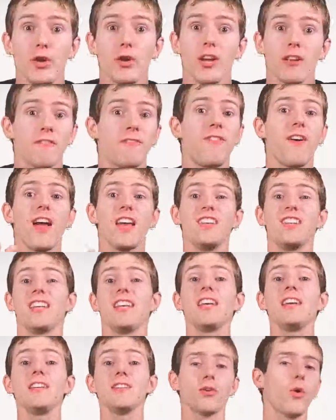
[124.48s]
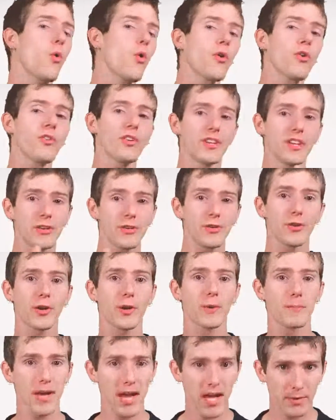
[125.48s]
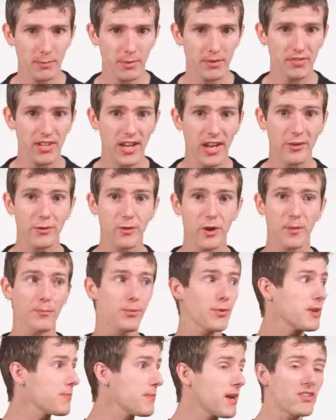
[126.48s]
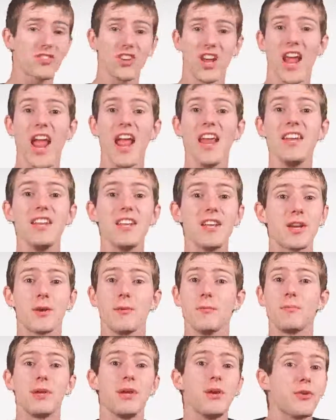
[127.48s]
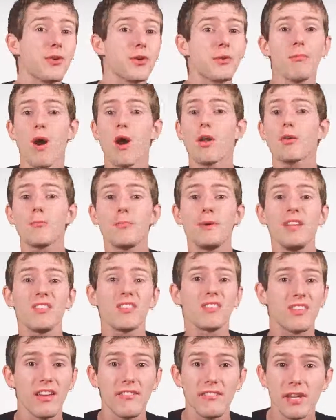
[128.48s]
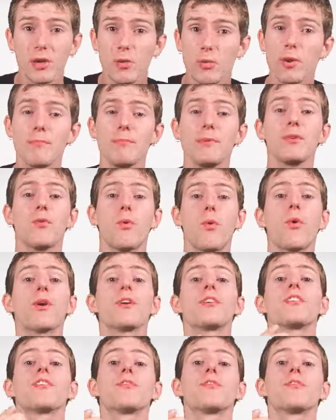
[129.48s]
You can find it or an intercompatible standard on pretty much any computer, modern piece of AV equipment, or